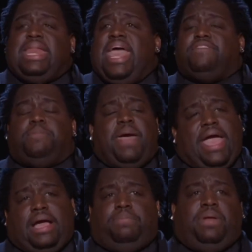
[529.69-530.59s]
Then they have a
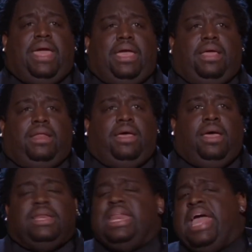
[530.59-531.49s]
backup plan.
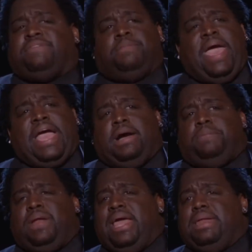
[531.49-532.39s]
Then they have a
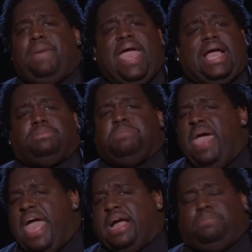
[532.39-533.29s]
backup plan to back up
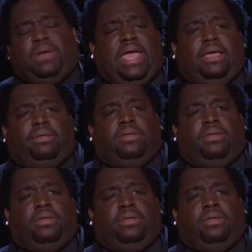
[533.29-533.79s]
the backup plan.